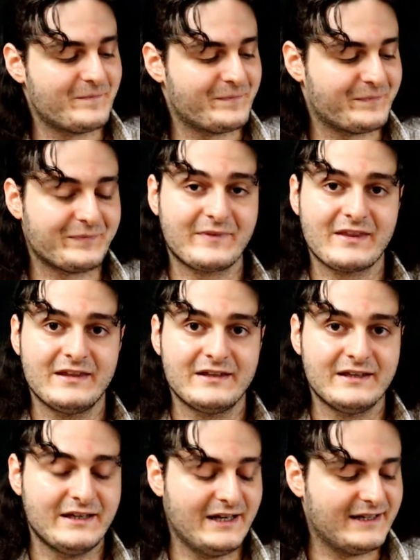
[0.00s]

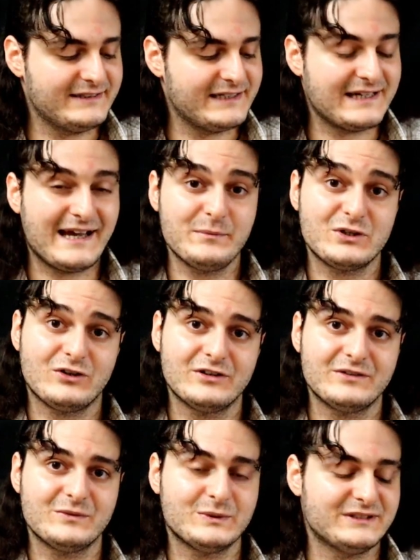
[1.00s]
and then hammer
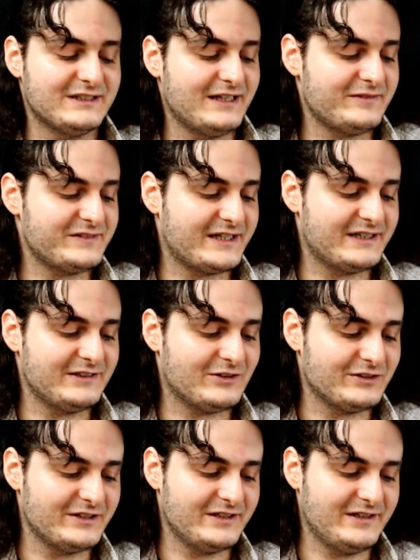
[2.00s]
on with the left hand
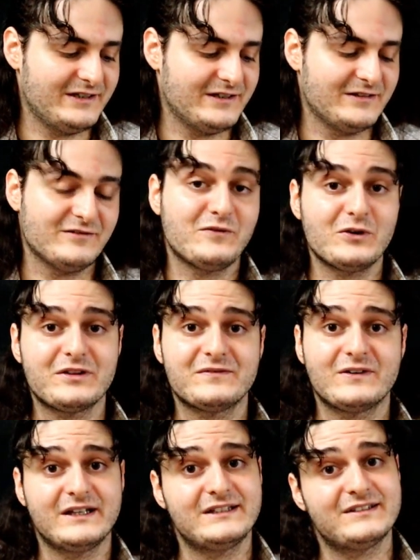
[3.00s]
on the 4th
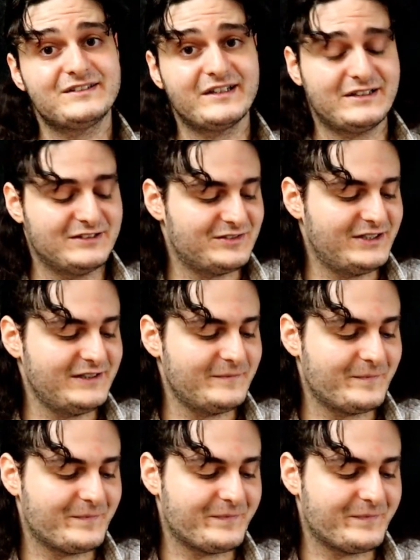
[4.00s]
fret 2nd string.